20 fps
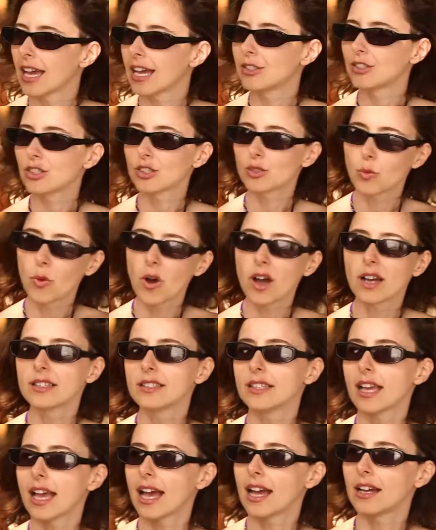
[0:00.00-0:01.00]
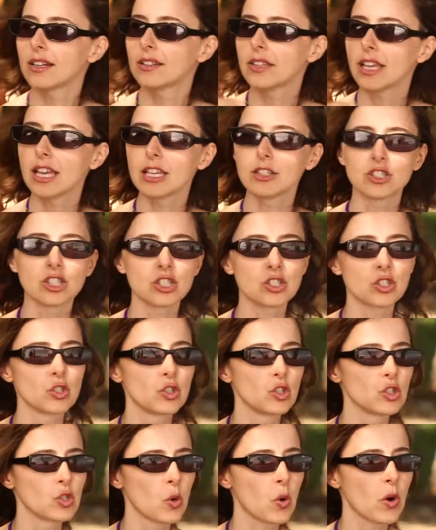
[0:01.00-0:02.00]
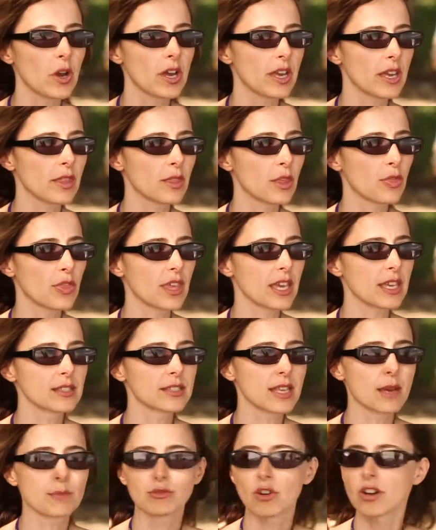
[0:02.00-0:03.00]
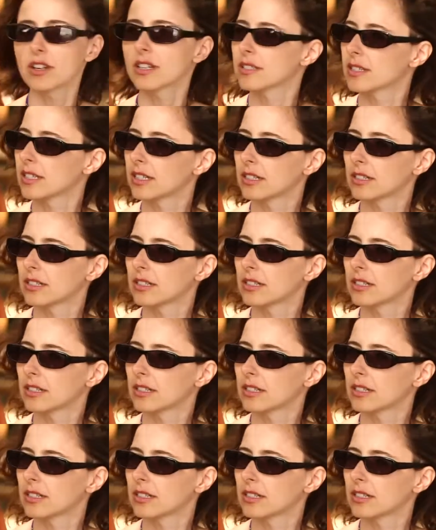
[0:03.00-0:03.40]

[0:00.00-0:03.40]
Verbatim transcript: and just wind down and just enjoy the things that brought us